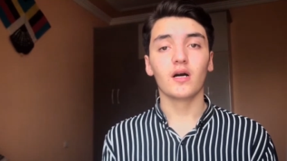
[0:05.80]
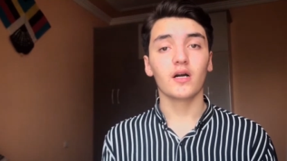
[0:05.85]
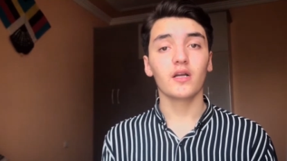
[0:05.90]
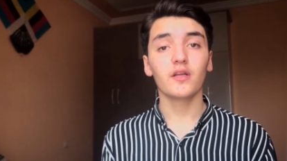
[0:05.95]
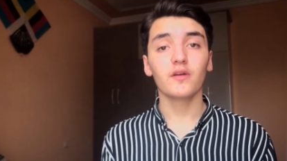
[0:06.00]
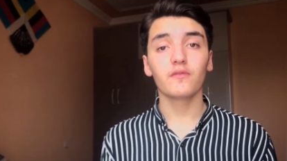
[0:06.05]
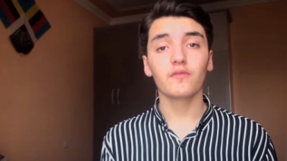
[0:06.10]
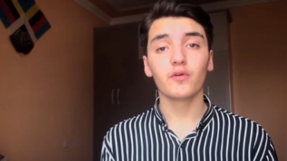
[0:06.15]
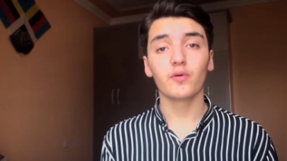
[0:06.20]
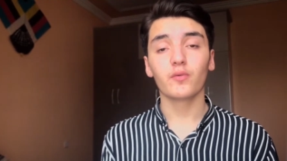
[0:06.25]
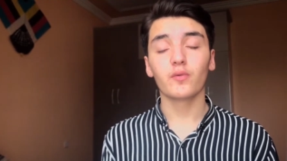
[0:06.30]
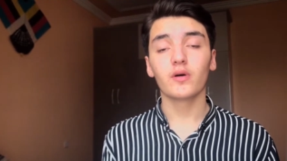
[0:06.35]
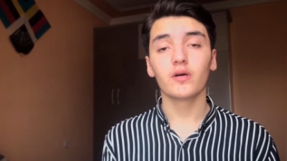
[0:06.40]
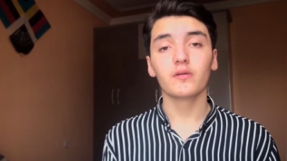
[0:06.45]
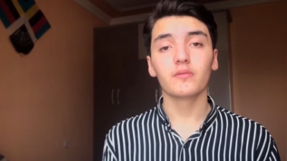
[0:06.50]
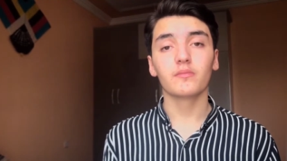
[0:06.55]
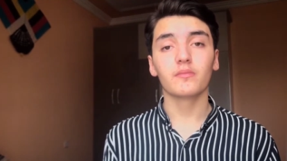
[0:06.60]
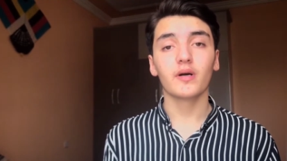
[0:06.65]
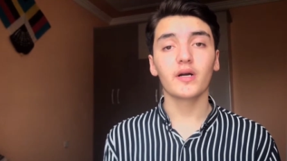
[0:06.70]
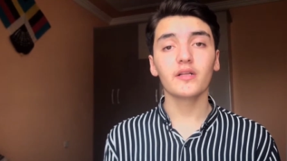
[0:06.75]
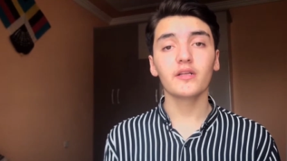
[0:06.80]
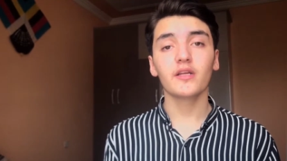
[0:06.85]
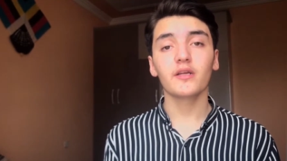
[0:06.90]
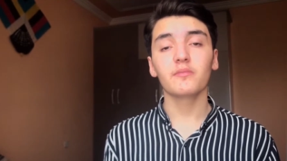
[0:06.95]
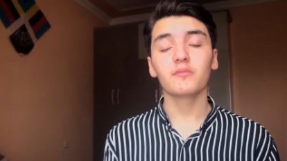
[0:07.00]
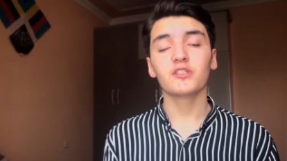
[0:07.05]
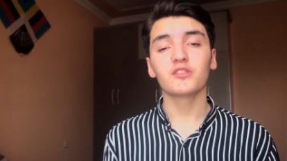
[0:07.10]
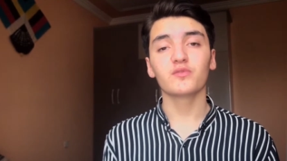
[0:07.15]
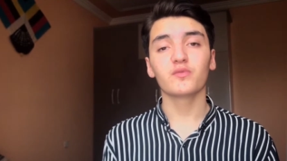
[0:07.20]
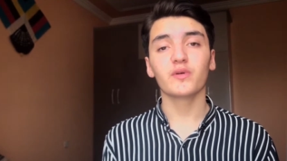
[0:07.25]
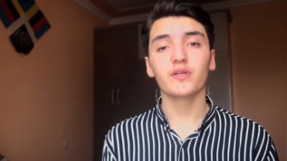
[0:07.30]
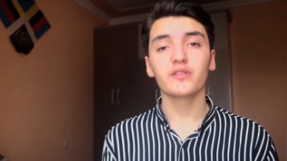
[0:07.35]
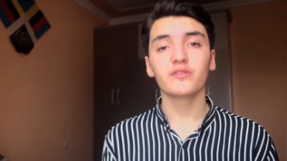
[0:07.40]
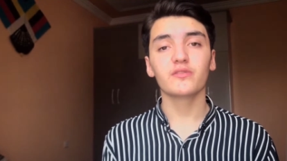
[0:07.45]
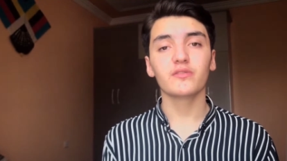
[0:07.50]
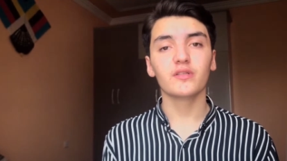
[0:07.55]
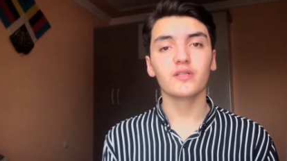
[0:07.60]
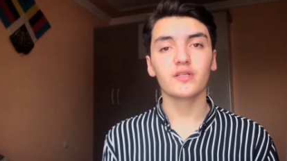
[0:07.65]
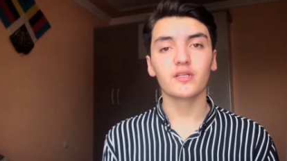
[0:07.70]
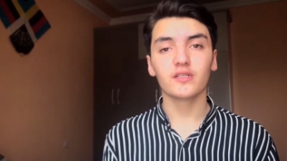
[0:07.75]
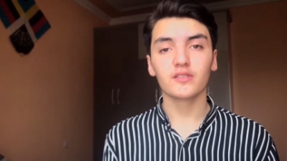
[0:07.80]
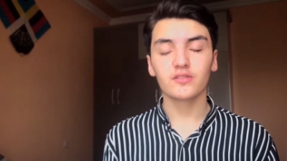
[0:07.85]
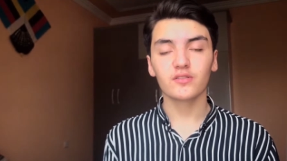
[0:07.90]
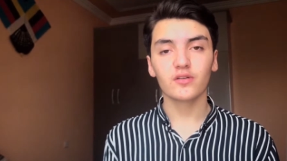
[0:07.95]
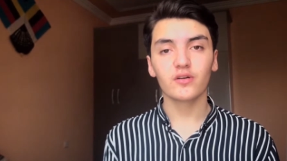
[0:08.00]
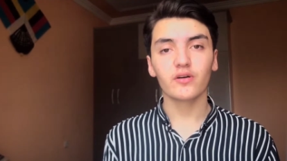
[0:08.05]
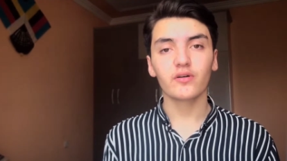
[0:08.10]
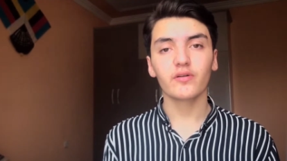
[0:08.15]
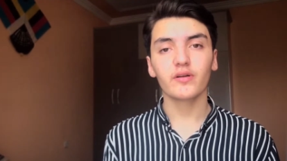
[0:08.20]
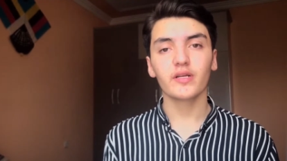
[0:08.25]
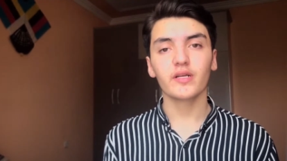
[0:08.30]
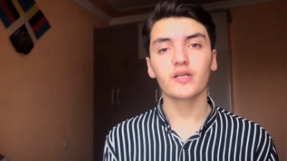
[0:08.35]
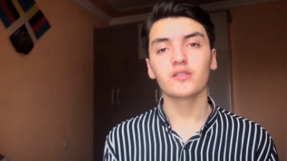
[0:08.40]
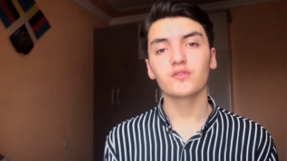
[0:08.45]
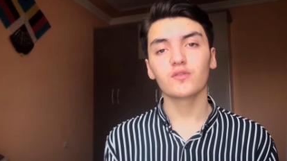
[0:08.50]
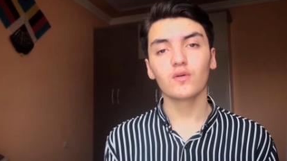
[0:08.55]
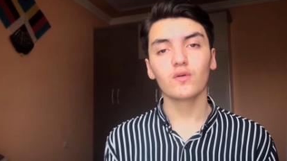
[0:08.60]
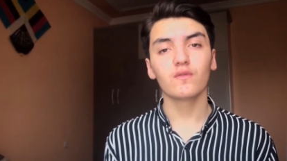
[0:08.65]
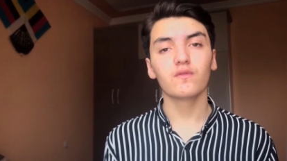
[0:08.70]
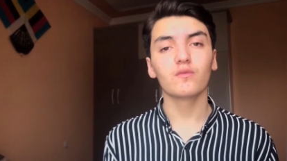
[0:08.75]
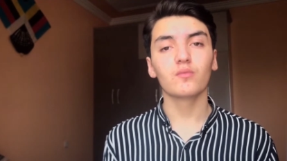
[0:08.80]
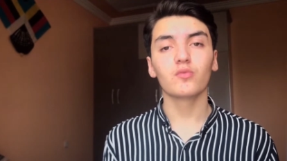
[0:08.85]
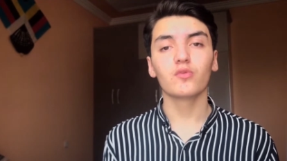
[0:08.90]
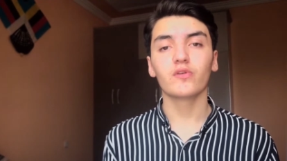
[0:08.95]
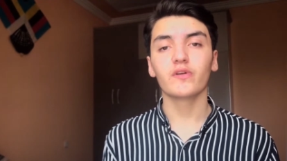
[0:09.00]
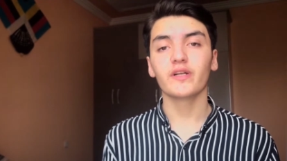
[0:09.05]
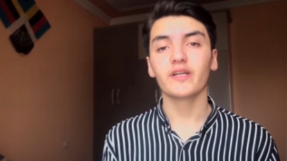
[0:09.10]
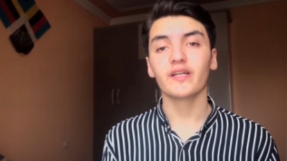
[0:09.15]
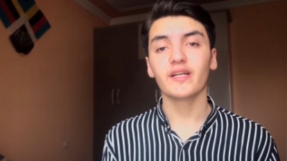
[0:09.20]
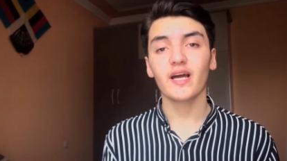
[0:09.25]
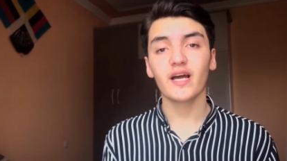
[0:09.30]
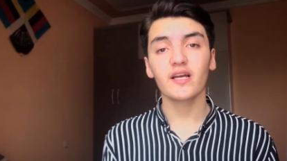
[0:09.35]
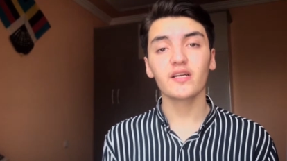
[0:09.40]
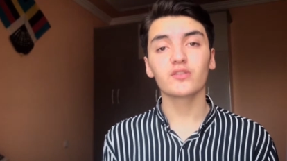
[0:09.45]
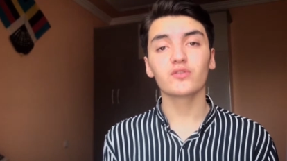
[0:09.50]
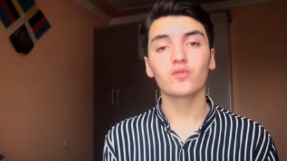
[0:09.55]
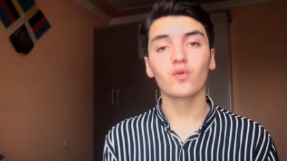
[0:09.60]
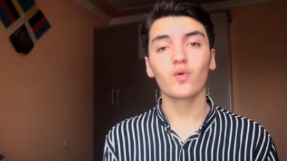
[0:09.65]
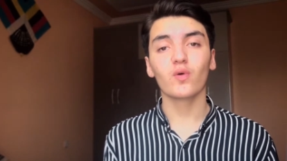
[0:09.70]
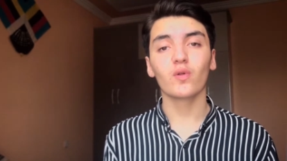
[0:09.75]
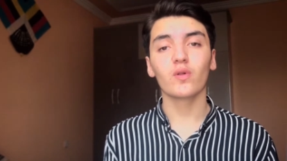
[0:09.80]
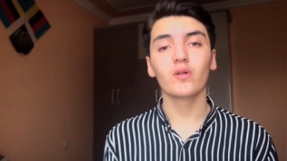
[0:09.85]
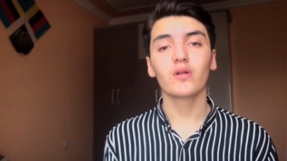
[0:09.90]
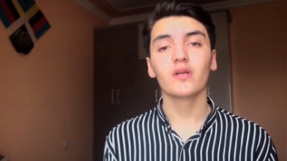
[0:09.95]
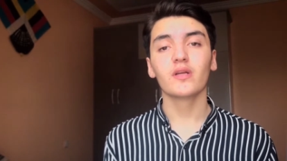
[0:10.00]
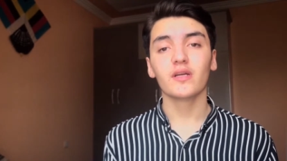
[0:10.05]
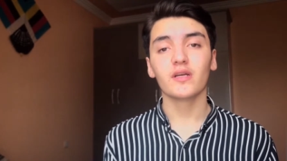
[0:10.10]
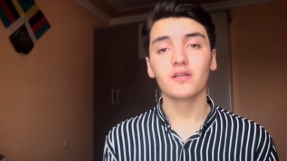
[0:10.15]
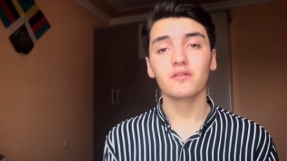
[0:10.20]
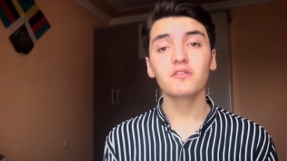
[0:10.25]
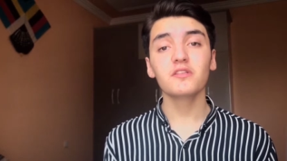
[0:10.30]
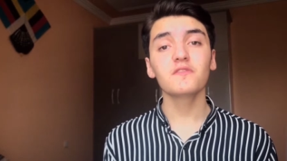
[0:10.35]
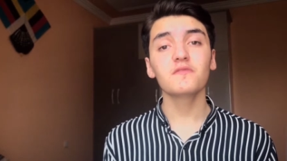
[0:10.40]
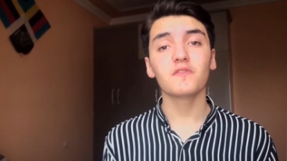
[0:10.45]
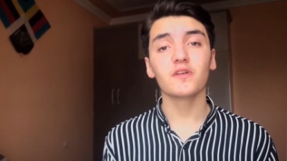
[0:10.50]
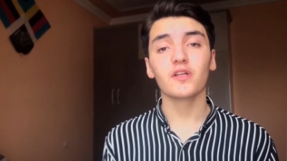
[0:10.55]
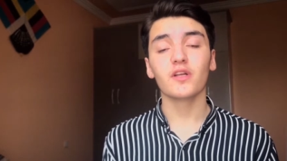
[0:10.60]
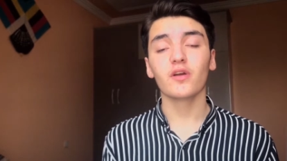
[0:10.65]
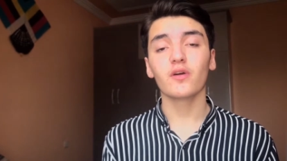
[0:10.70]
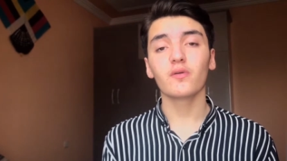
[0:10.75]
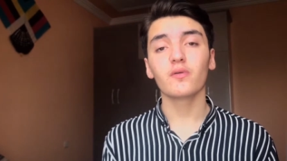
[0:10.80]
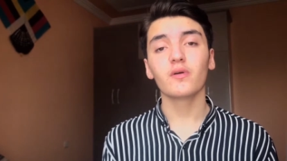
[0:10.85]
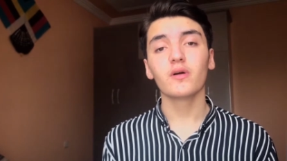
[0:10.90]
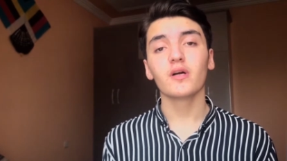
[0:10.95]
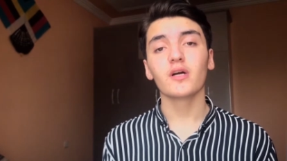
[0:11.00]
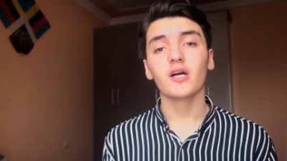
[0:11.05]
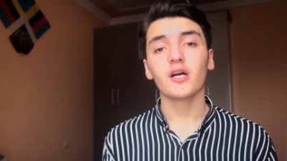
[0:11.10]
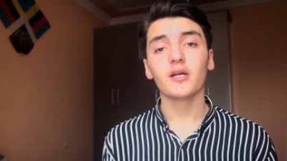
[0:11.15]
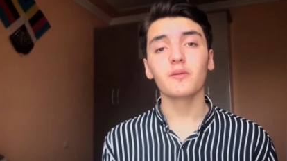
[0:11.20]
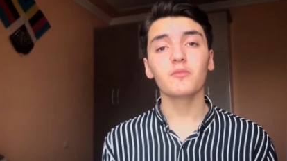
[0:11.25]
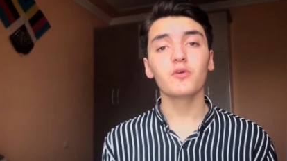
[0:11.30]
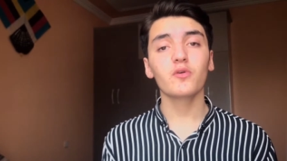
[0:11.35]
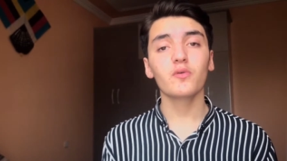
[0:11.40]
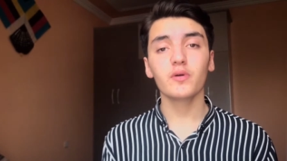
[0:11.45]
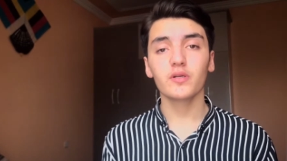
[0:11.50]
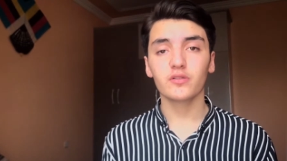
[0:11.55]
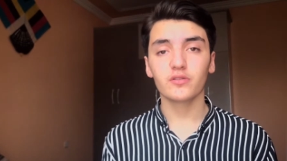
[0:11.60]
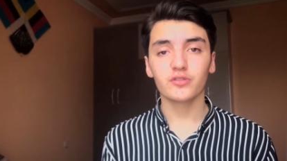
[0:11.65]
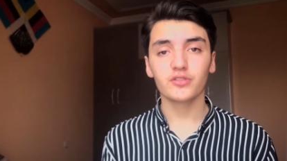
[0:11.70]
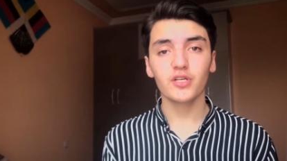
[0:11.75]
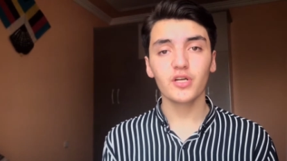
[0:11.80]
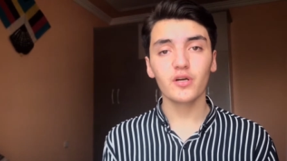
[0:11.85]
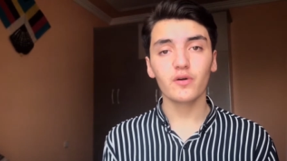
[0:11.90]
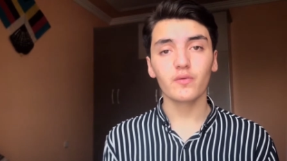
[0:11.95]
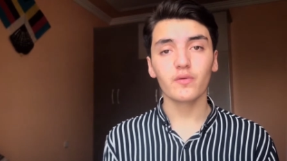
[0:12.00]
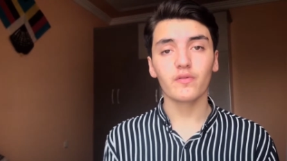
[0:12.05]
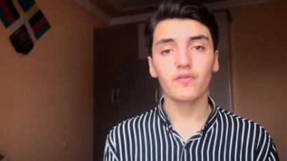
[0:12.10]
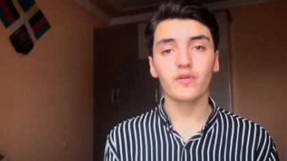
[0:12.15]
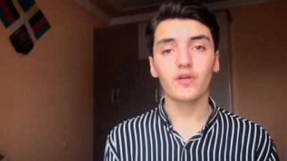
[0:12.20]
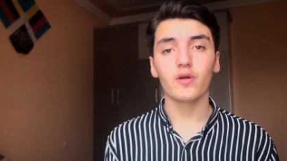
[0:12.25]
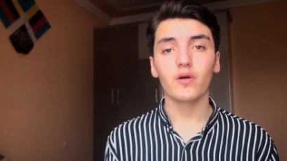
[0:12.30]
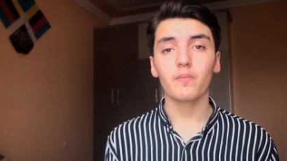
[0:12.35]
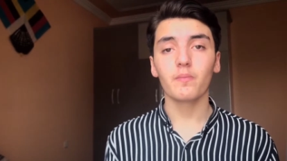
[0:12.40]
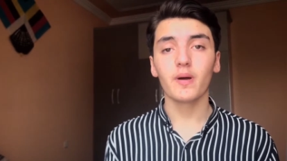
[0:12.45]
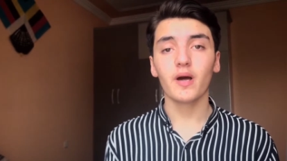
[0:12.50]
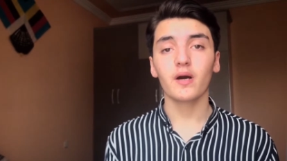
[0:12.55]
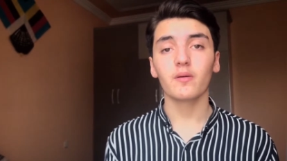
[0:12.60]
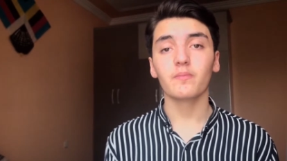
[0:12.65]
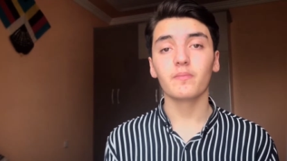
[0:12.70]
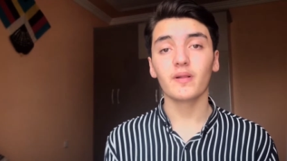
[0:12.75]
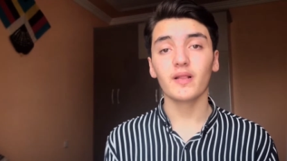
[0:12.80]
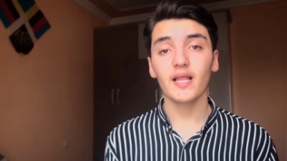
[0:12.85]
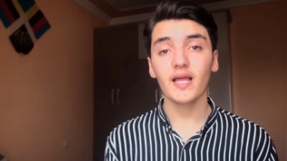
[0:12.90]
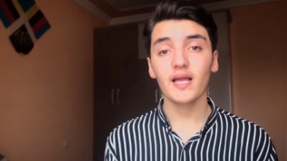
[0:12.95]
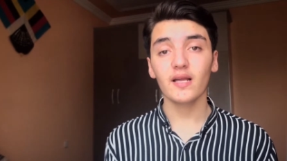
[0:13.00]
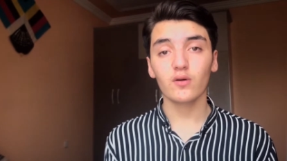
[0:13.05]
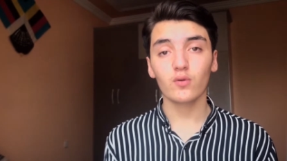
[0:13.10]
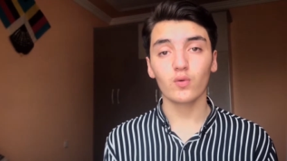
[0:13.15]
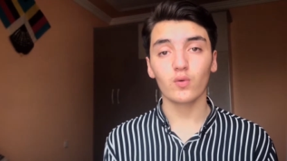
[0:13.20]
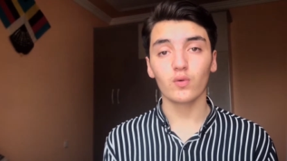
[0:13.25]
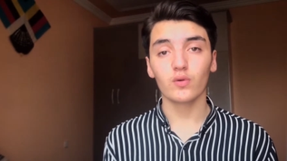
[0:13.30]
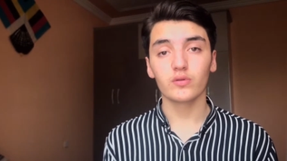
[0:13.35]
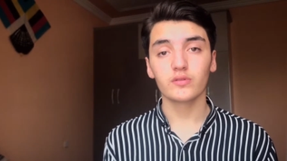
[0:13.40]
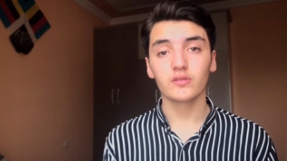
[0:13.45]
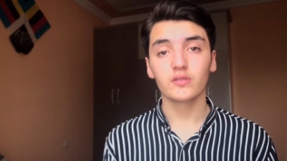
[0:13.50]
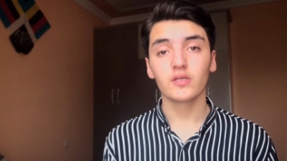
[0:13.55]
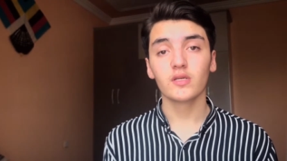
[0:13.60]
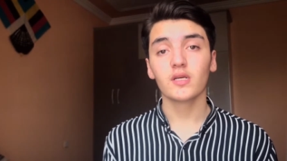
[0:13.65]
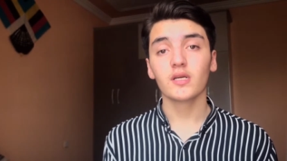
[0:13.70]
everyone, my name is Waisuddin Ansari, a sophomore in high school. In this video, I'm going to share with you about black holes.